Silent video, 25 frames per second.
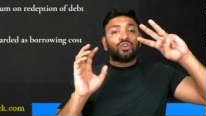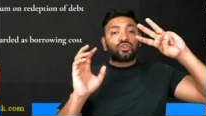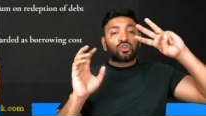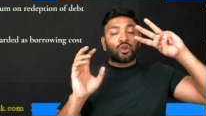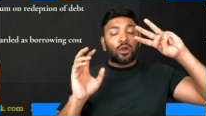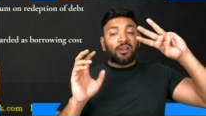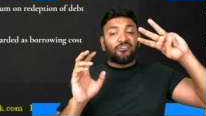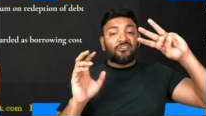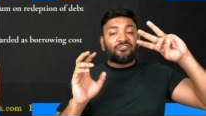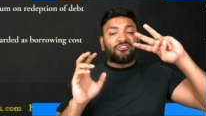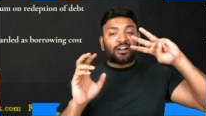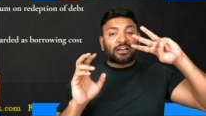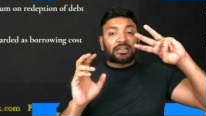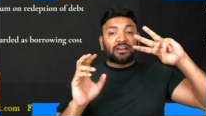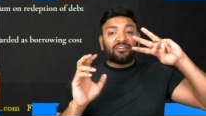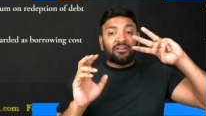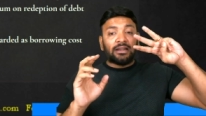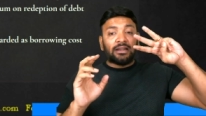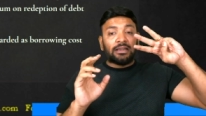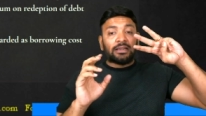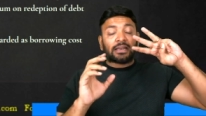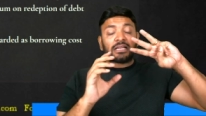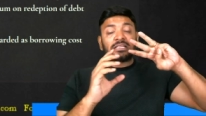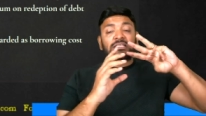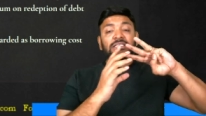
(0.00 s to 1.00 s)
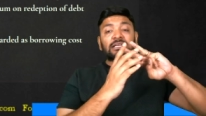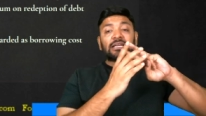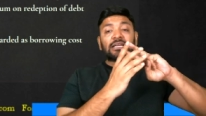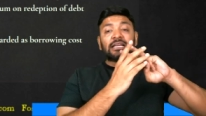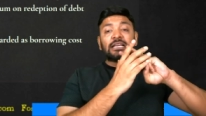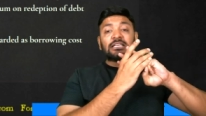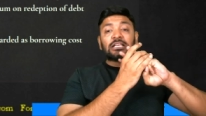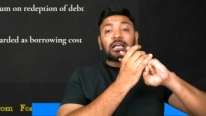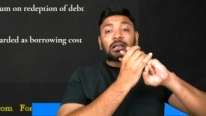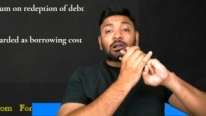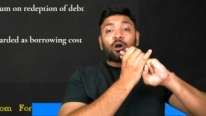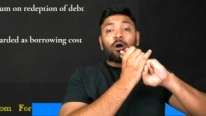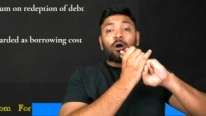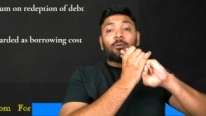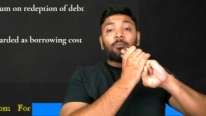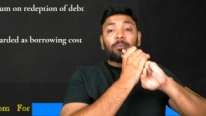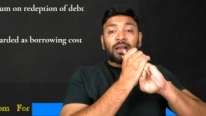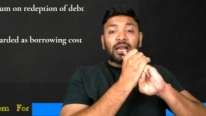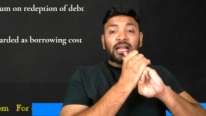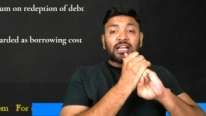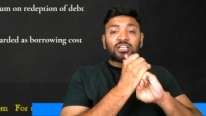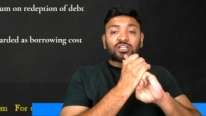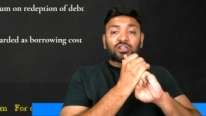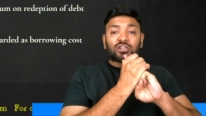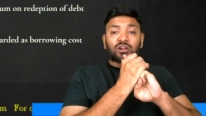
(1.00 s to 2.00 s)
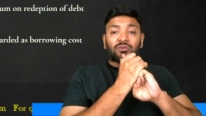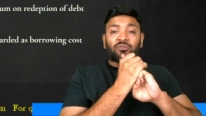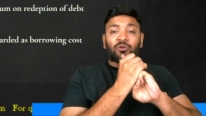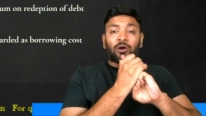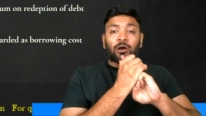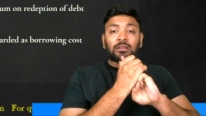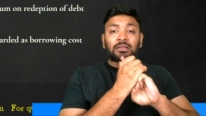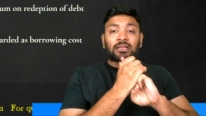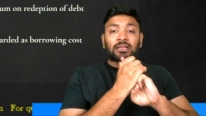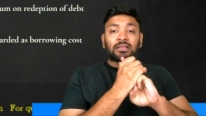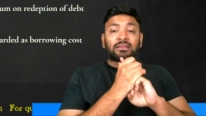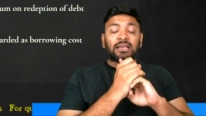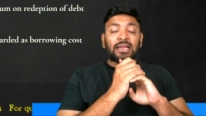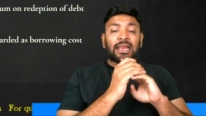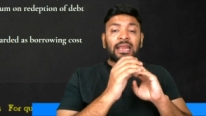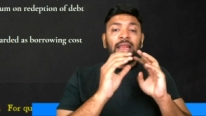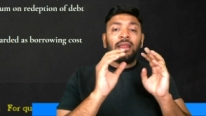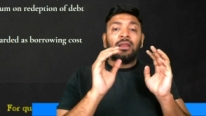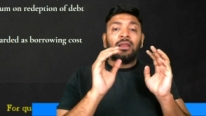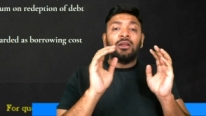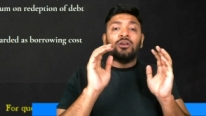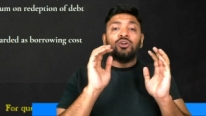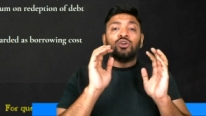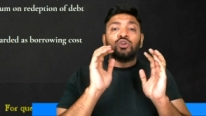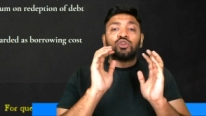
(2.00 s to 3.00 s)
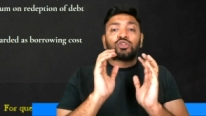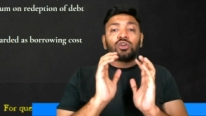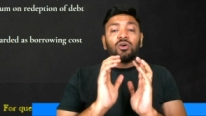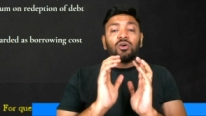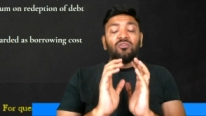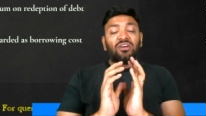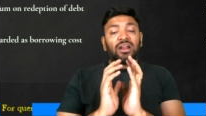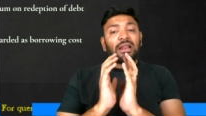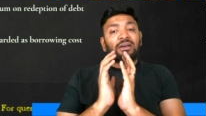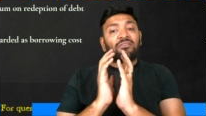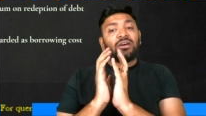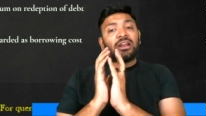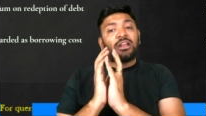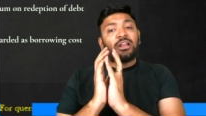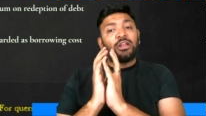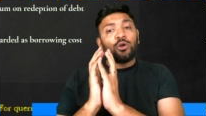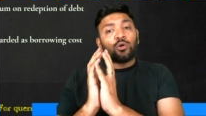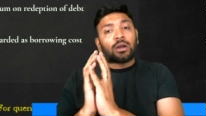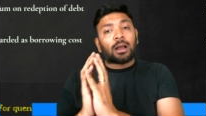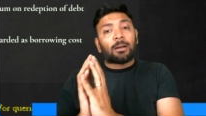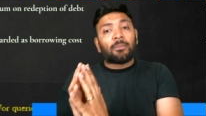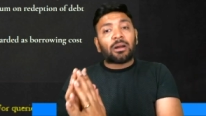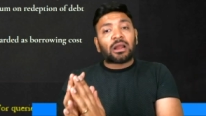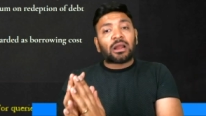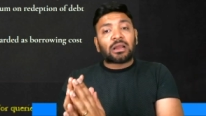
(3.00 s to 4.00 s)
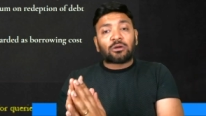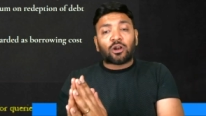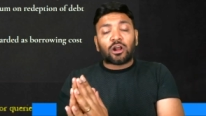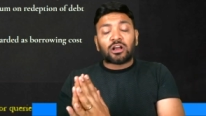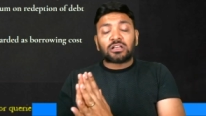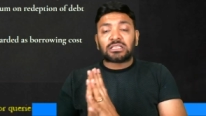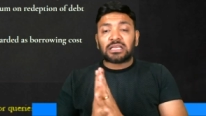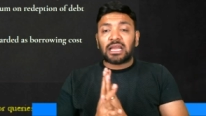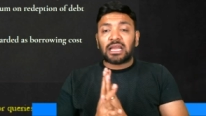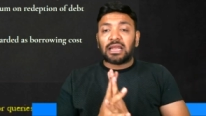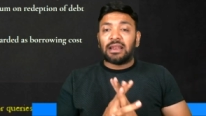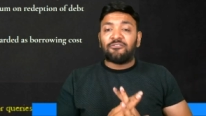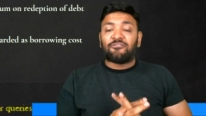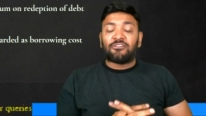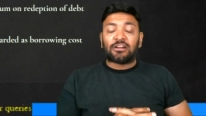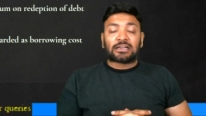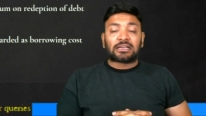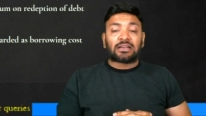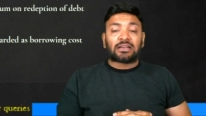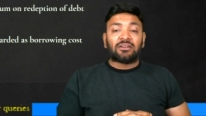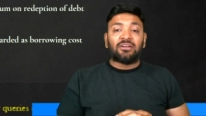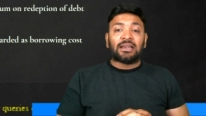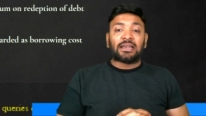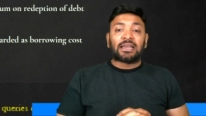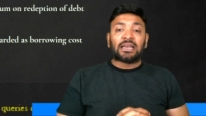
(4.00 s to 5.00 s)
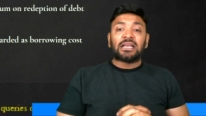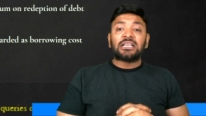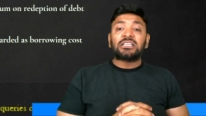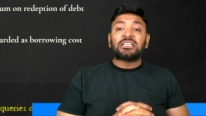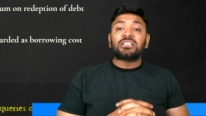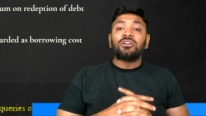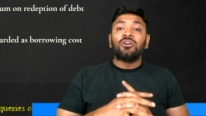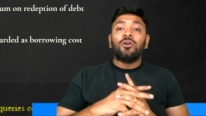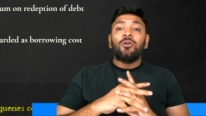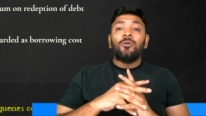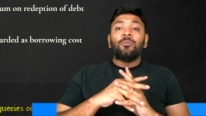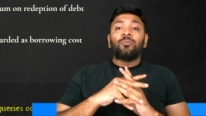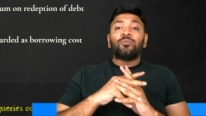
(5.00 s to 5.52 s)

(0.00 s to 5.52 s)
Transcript: So effective interest is a combination of all the three. So whenever you come across an effective interest,